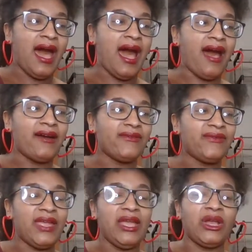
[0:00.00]
I've
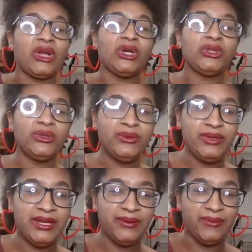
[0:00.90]

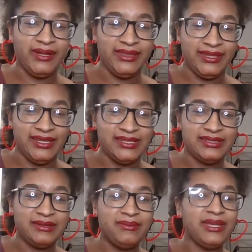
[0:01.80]
included with
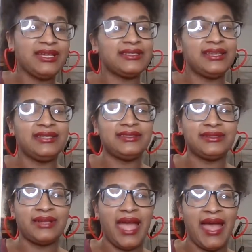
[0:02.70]
this because it's
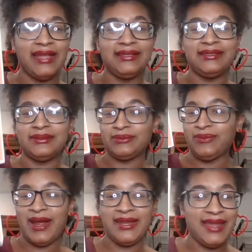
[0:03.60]
at
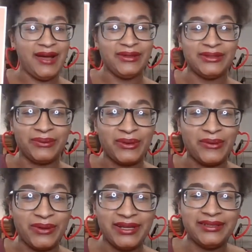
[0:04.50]
right now at the
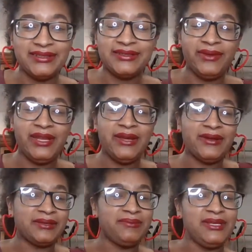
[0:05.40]
recording of this video,
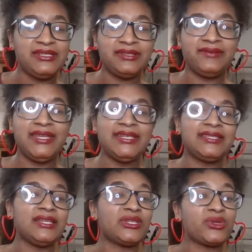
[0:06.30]
at the mention of this,
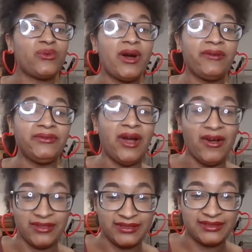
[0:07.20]
is
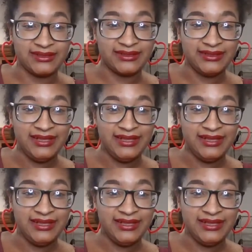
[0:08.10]
$12.